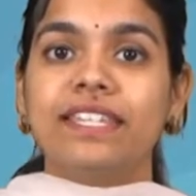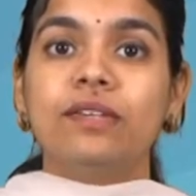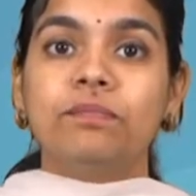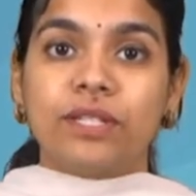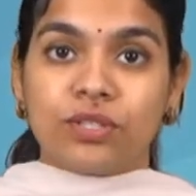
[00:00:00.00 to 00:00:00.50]

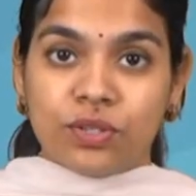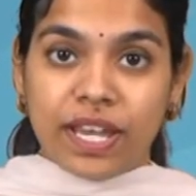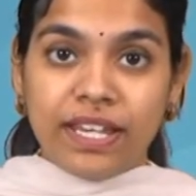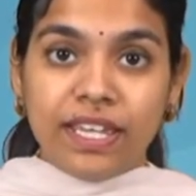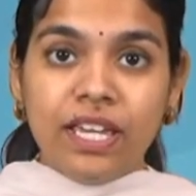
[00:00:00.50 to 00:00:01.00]
keep it
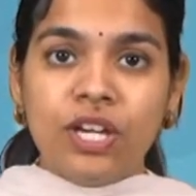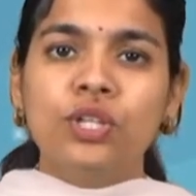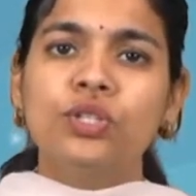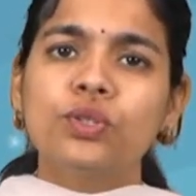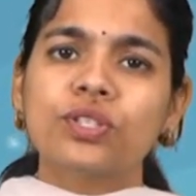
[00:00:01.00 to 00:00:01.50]
ready
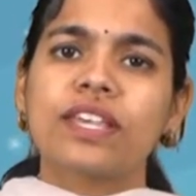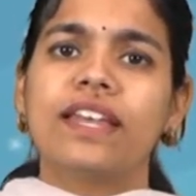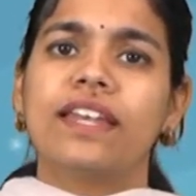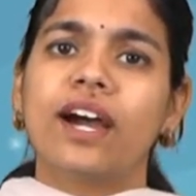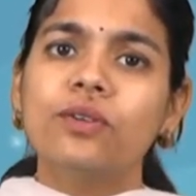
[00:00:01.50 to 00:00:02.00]
to
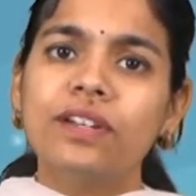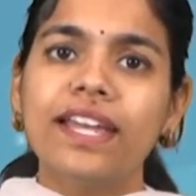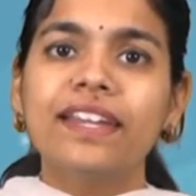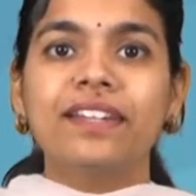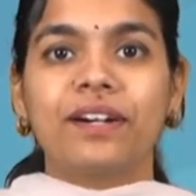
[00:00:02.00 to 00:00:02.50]
send out
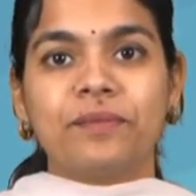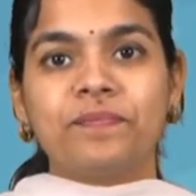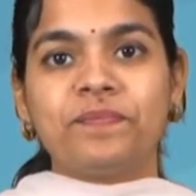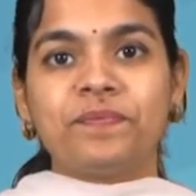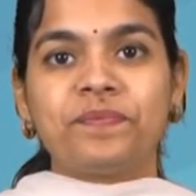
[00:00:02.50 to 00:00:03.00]
later.
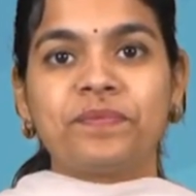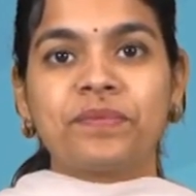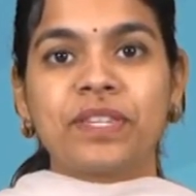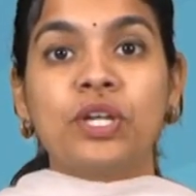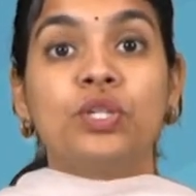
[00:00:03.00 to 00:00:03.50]

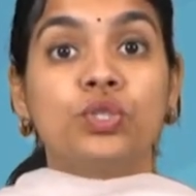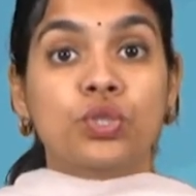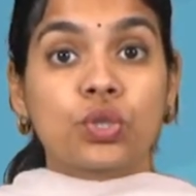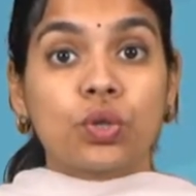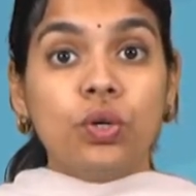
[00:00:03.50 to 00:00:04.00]

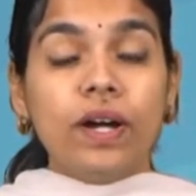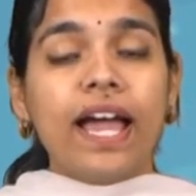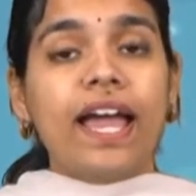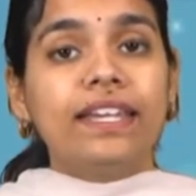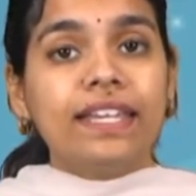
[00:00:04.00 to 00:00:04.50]
So,
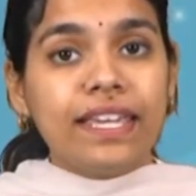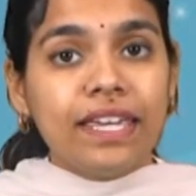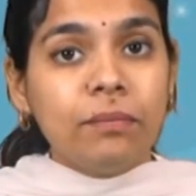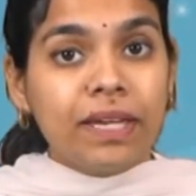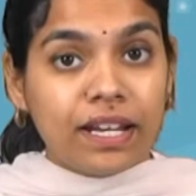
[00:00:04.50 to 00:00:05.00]
an
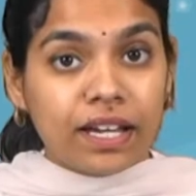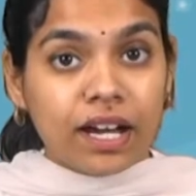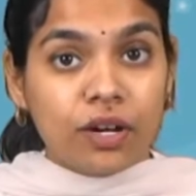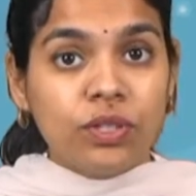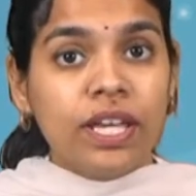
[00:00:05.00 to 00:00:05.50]
email
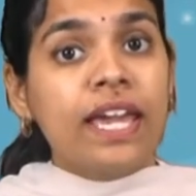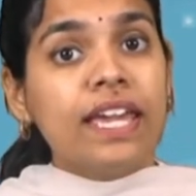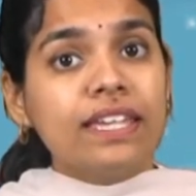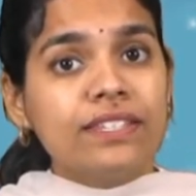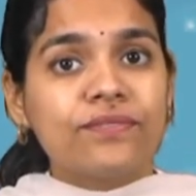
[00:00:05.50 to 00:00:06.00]
account
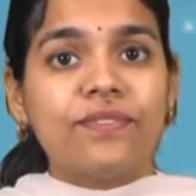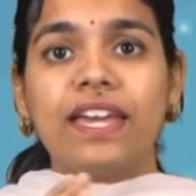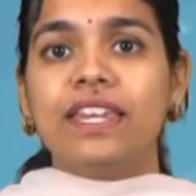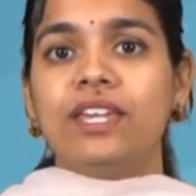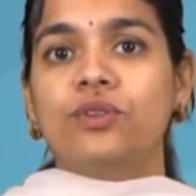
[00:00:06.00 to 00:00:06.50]
is
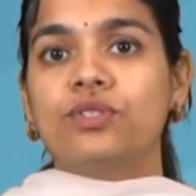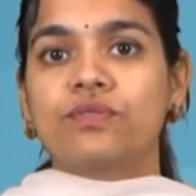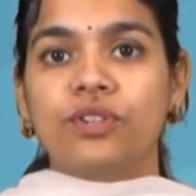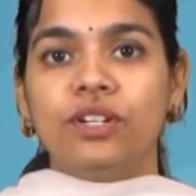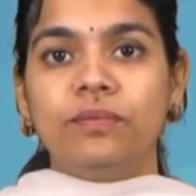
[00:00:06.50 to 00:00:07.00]
very
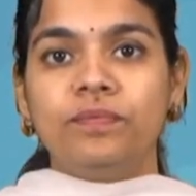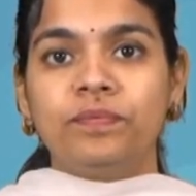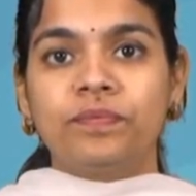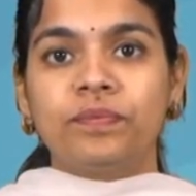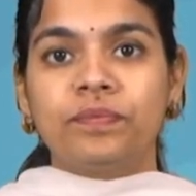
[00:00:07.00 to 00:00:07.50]
useful.
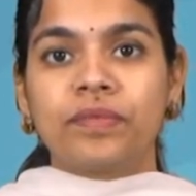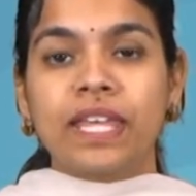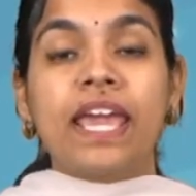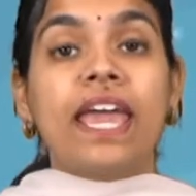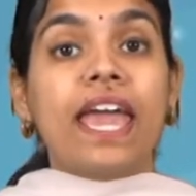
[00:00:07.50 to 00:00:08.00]

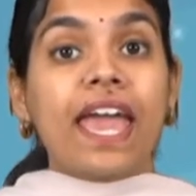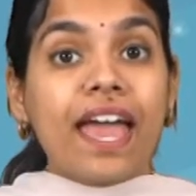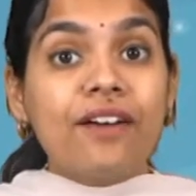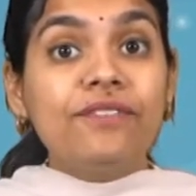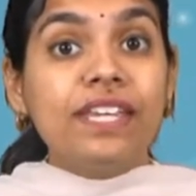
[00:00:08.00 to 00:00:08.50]

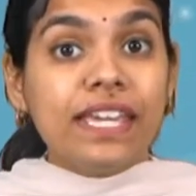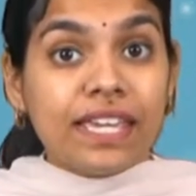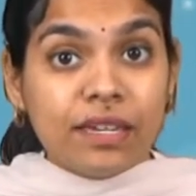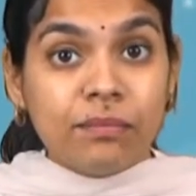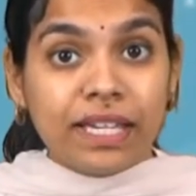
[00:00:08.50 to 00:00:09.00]
Every
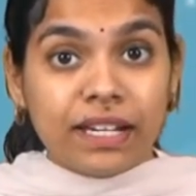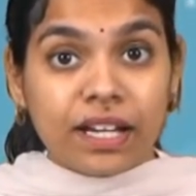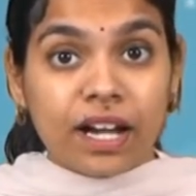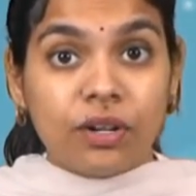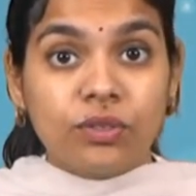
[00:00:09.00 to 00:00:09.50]
email
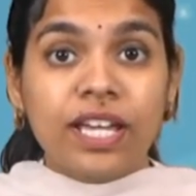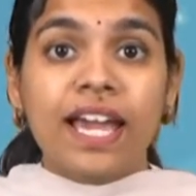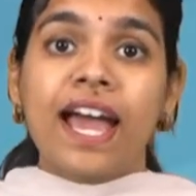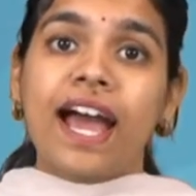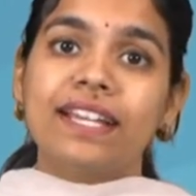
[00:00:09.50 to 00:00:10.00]
account
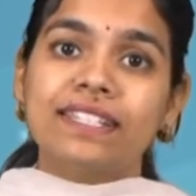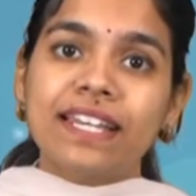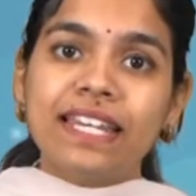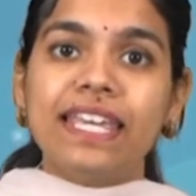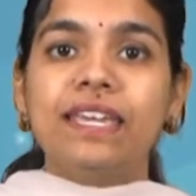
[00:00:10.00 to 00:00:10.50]
has an
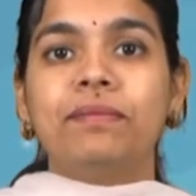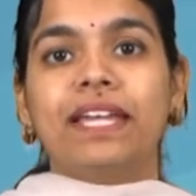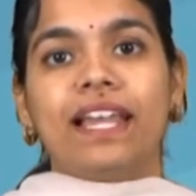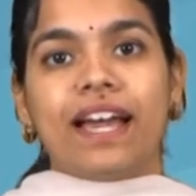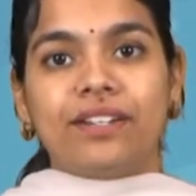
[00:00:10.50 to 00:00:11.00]

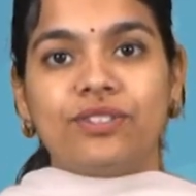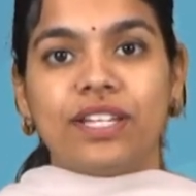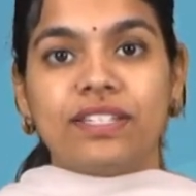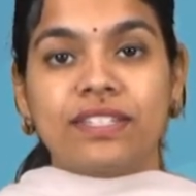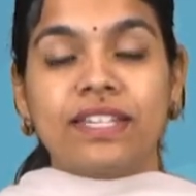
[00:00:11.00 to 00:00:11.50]
email
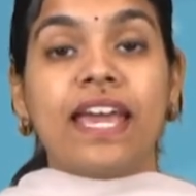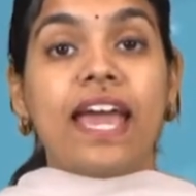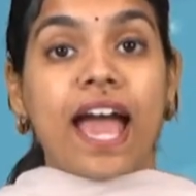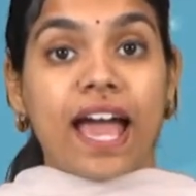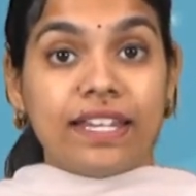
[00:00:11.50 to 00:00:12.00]
address
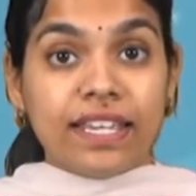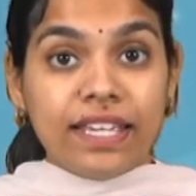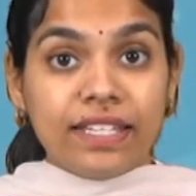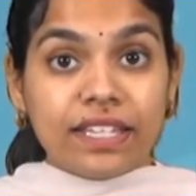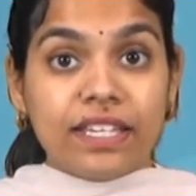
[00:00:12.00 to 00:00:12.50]
and
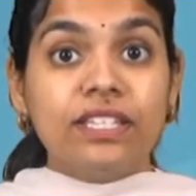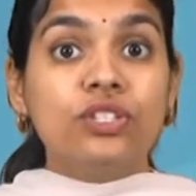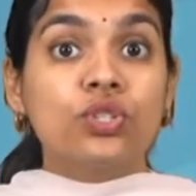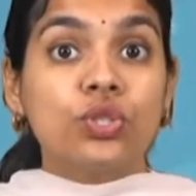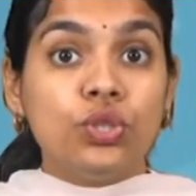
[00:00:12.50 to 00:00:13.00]
it
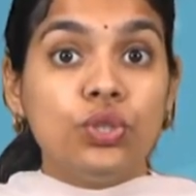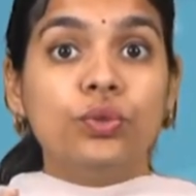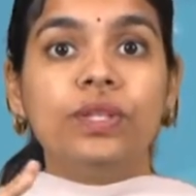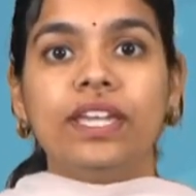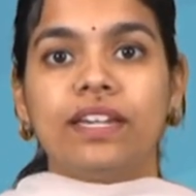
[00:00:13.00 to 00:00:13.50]
is
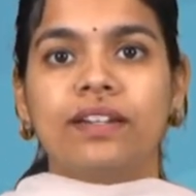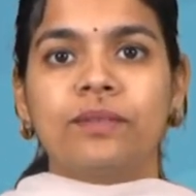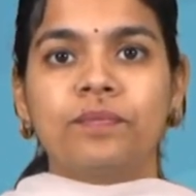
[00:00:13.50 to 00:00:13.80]
unique.